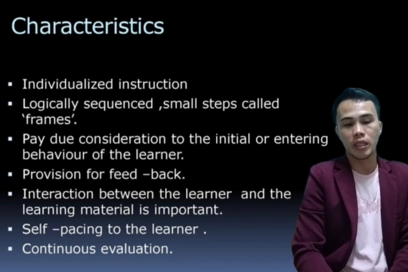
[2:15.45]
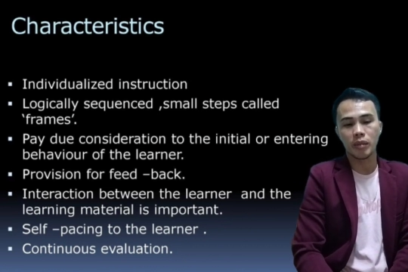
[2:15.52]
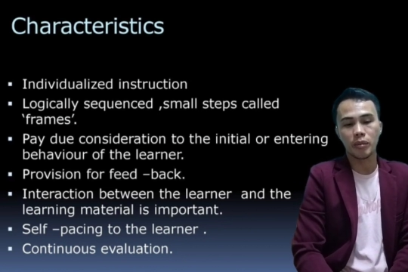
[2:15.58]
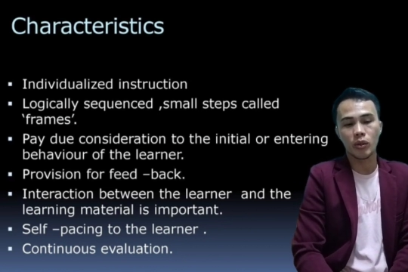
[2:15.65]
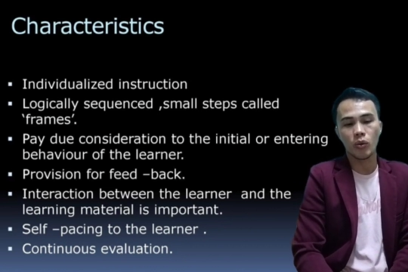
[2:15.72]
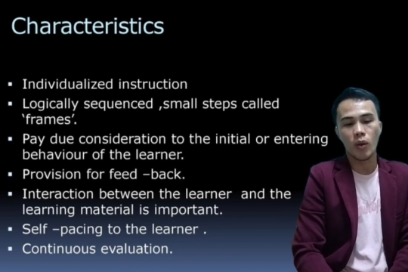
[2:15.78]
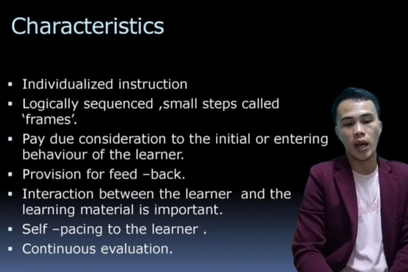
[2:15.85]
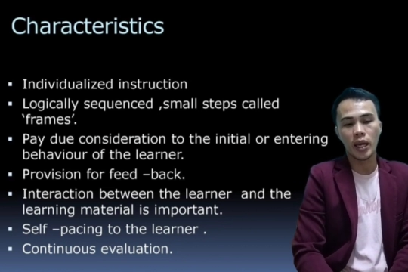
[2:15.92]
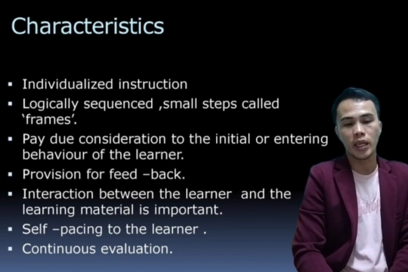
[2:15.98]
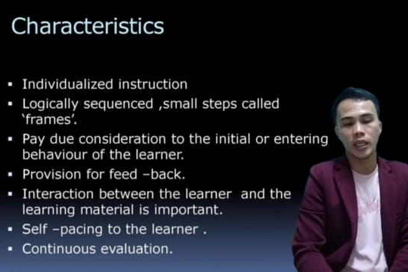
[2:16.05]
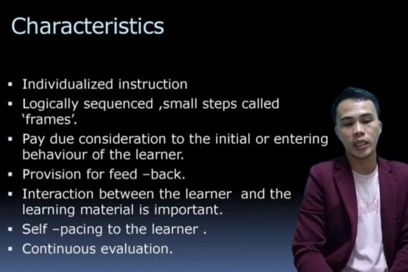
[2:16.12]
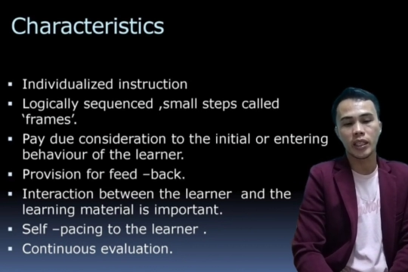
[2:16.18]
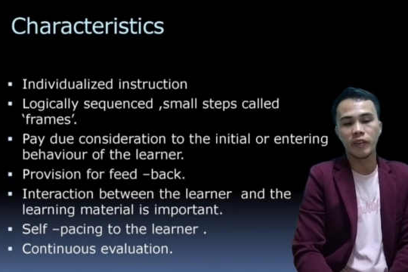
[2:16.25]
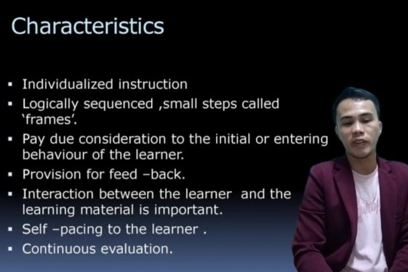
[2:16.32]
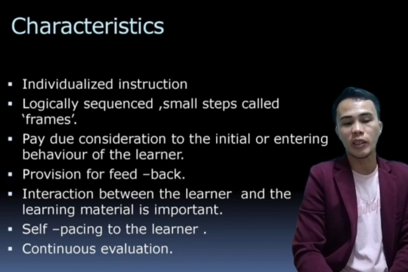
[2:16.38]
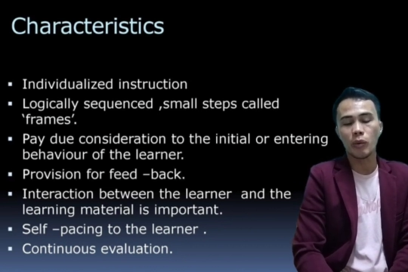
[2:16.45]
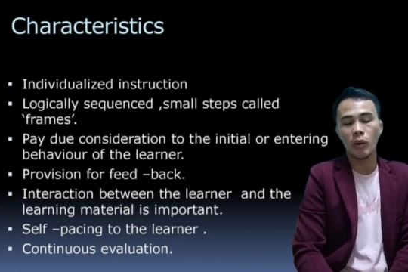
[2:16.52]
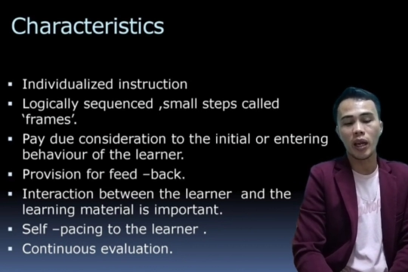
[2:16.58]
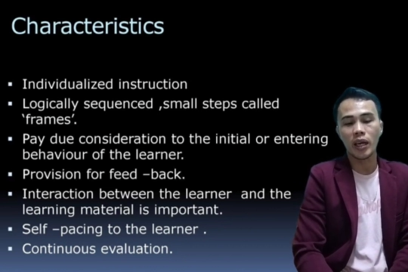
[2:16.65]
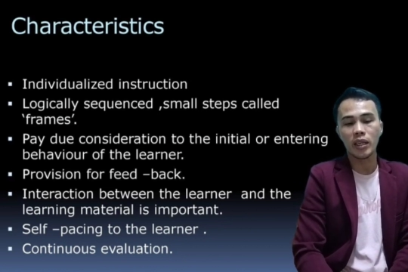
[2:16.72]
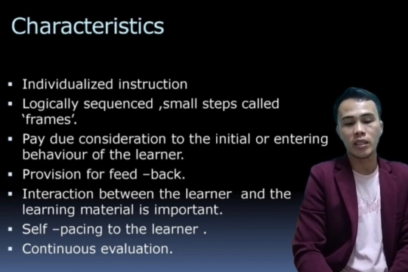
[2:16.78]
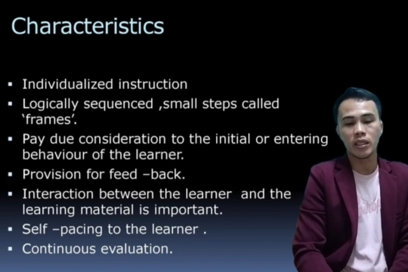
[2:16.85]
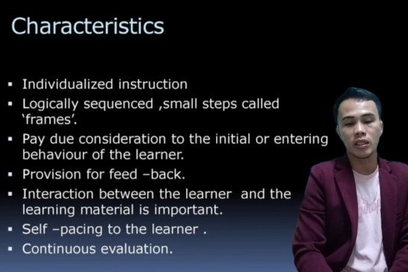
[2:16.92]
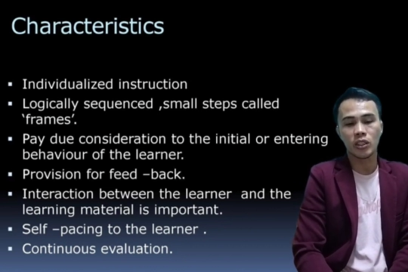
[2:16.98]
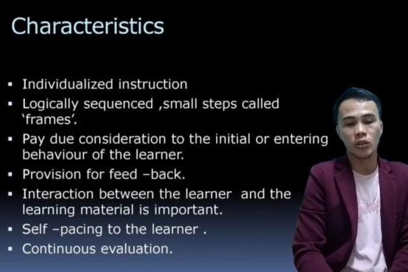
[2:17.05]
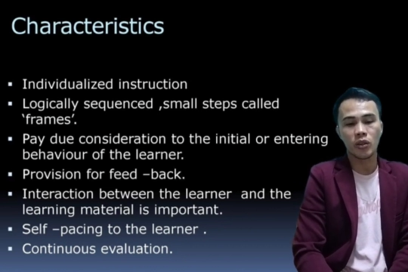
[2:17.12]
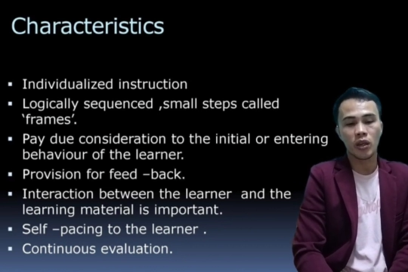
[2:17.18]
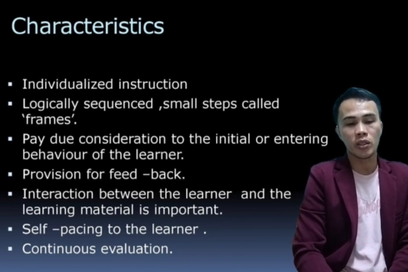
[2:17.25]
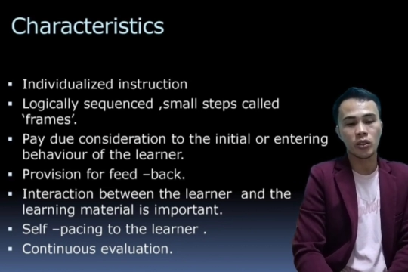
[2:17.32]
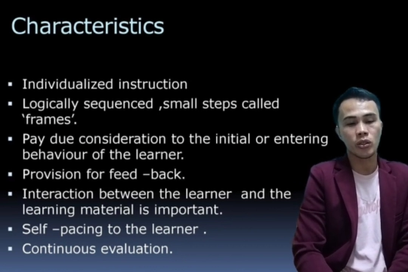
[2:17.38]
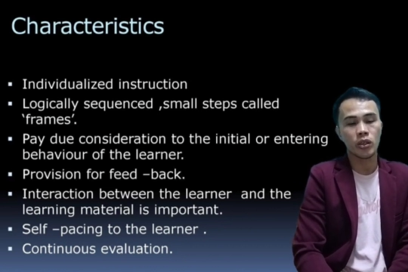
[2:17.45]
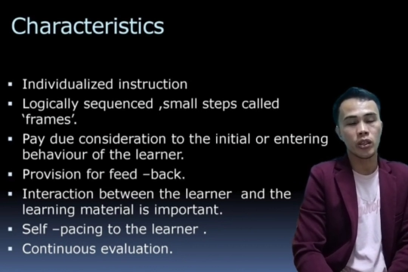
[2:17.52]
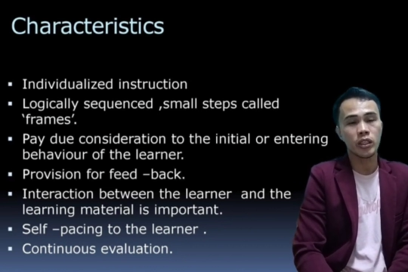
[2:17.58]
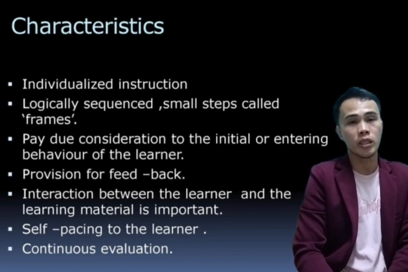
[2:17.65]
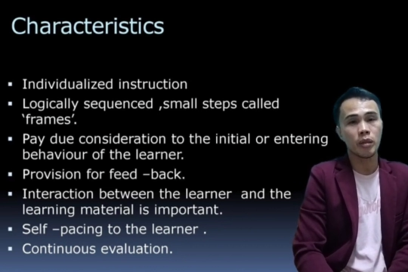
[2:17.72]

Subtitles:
Number one, individualized instruction.